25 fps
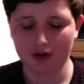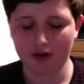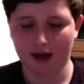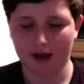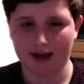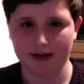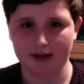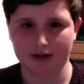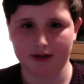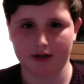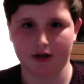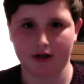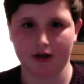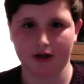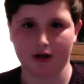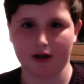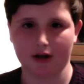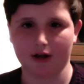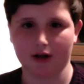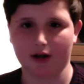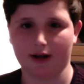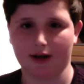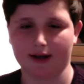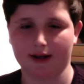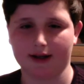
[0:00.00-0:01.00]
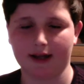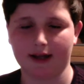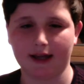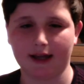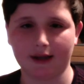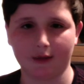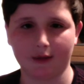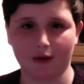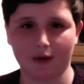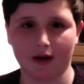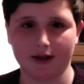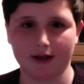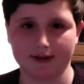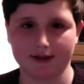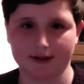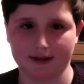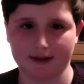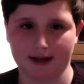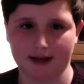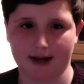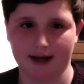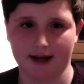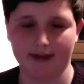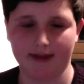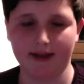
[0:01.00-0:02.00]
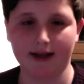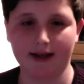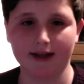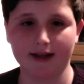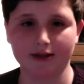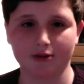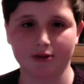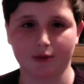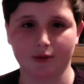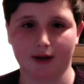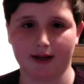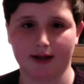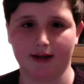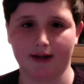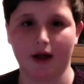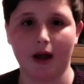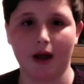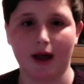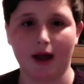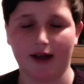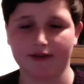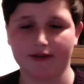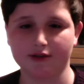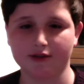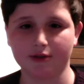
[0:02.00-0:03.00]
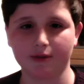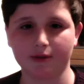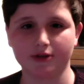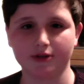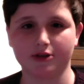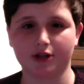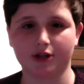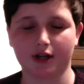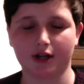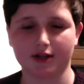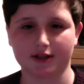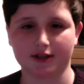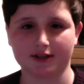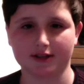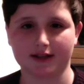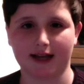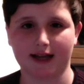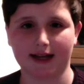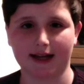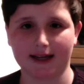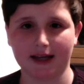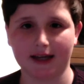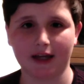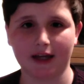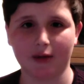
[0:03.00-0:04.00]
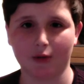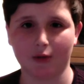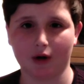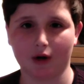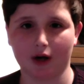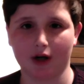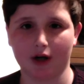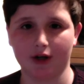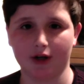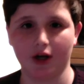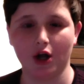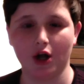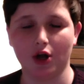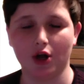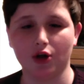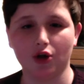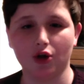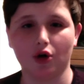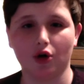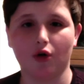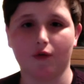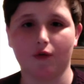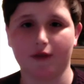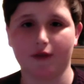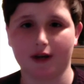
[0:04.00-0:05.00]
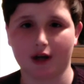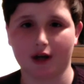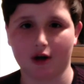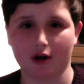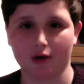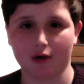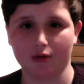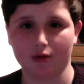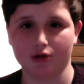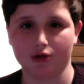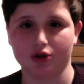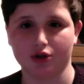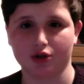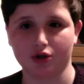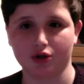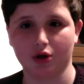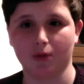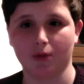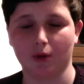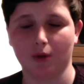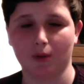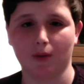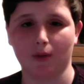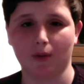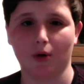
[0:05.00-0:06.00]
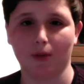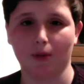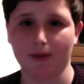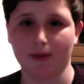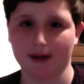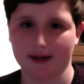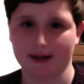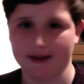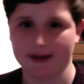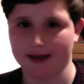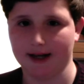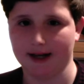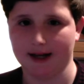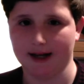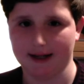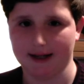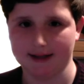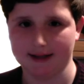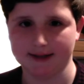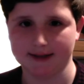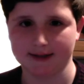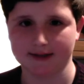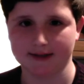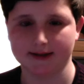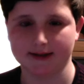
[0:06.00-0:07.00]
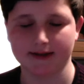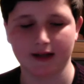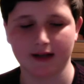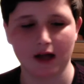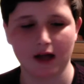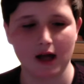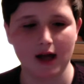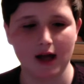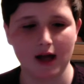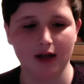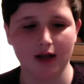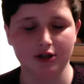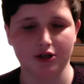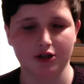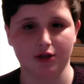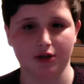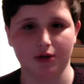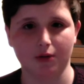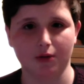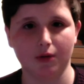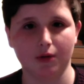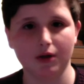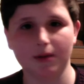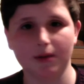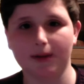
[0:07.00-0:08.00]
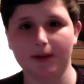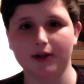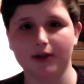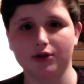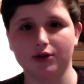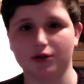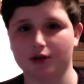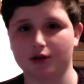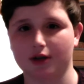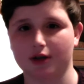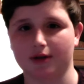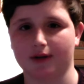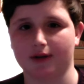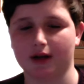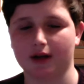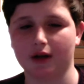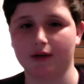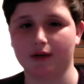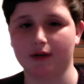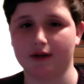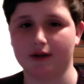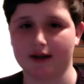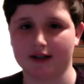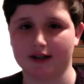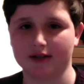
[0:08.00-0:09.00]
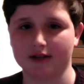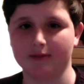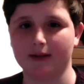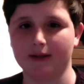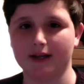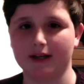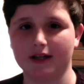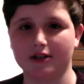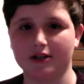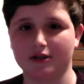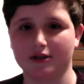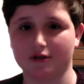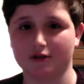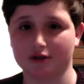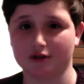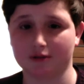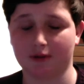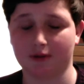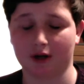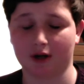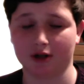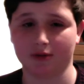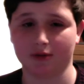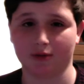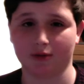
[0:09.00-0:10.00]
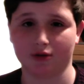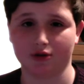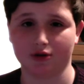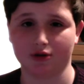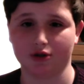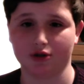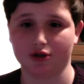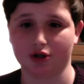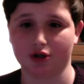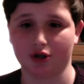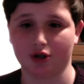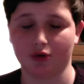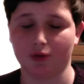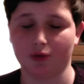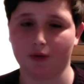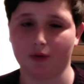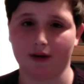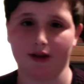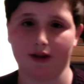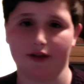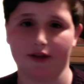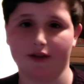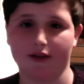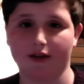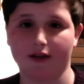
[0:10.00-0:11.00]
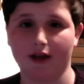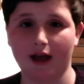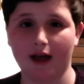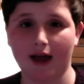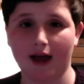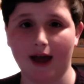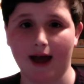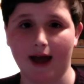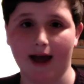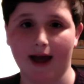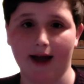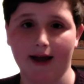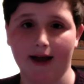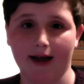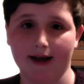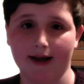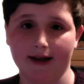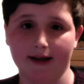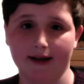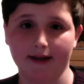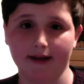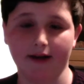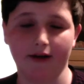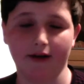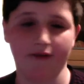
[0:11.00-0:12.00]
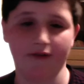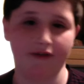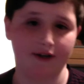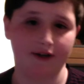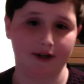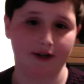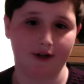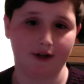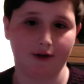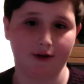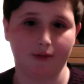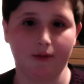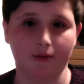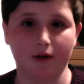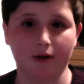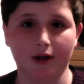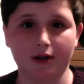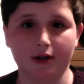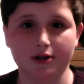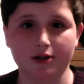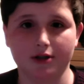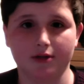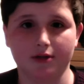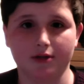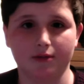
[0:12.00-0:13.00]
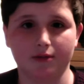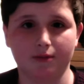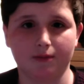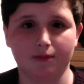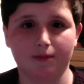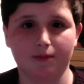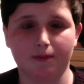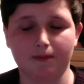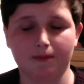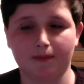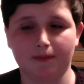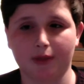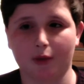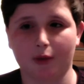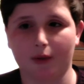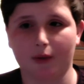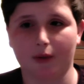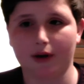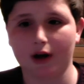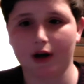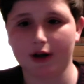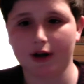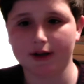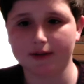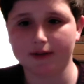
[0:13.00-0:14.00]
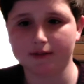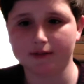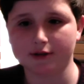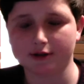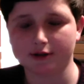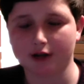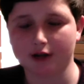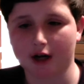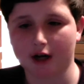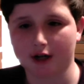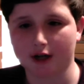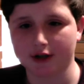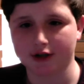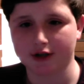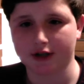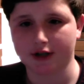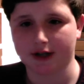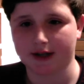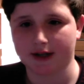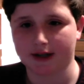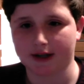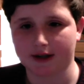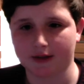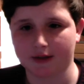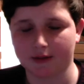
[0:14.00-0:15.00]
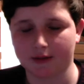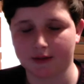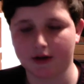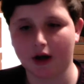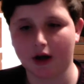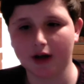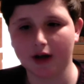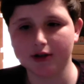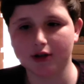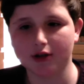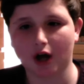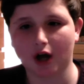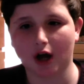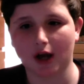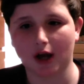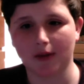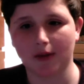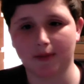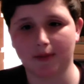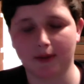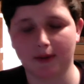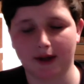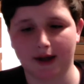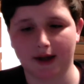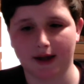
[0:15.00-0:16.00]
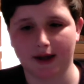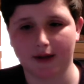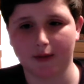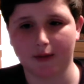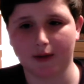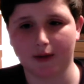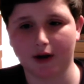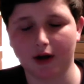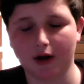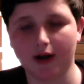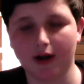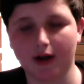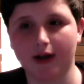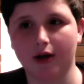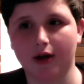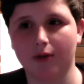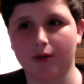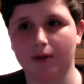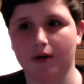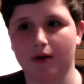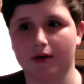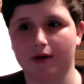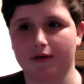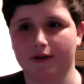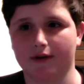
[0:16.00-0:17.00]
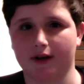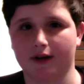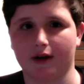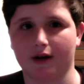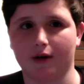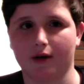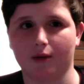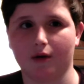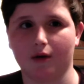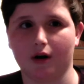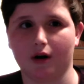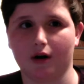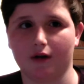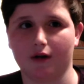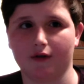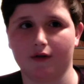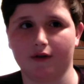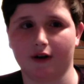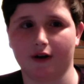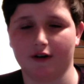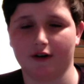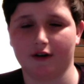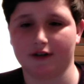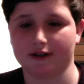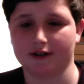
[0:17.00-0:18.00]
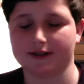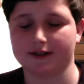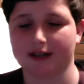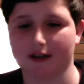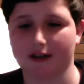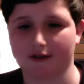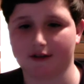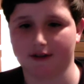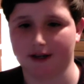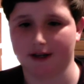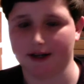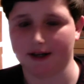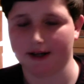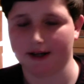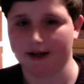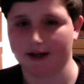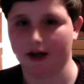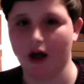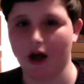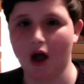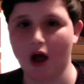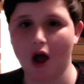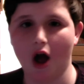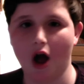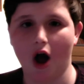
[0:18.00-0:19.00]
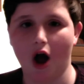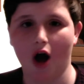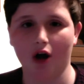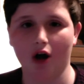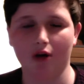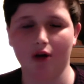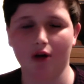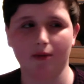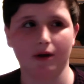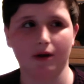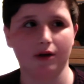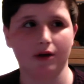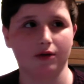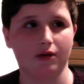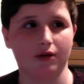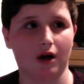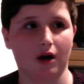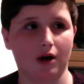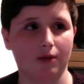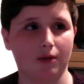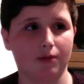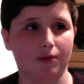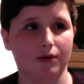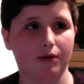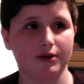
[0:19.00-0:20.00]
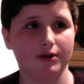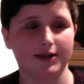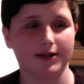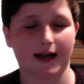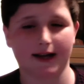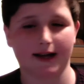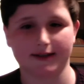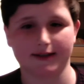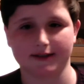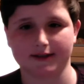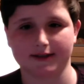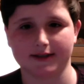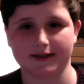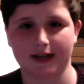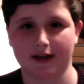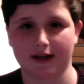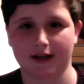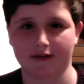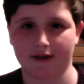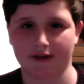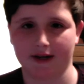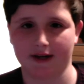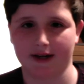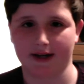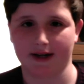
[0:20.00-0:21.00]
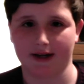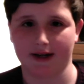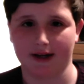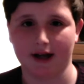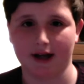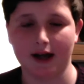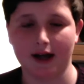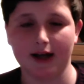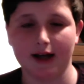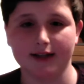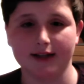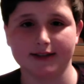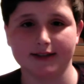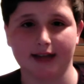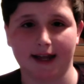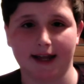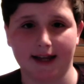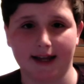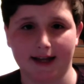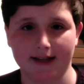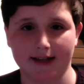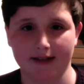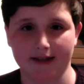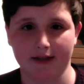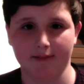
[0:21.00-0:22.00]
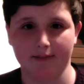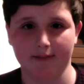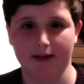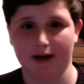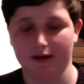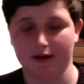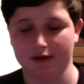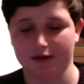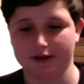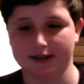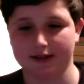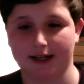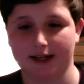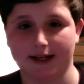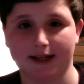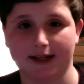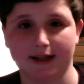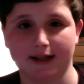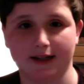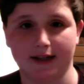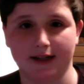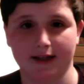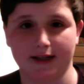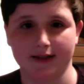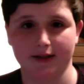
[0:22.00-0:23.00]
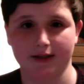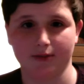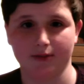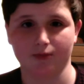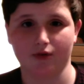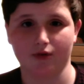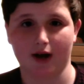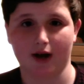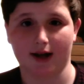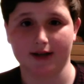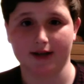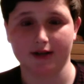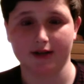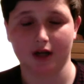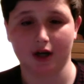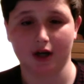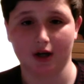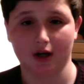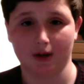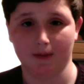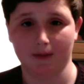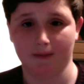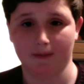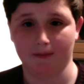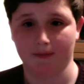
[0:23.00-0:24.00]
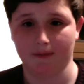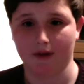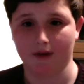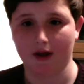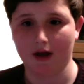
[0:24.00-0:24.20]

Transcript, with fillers: enter like keywords in there and that's when if someone searches that keyword your video should come up or be in the lists. So you want to make sure that you're including as many of those as possible to do with a, a video. So when I'm searching, when I type, it, when I upload a video of uh, snake feeding, I'll upload, I'll put tags of snake feeding, snake eating mouse, snake eating rat, um,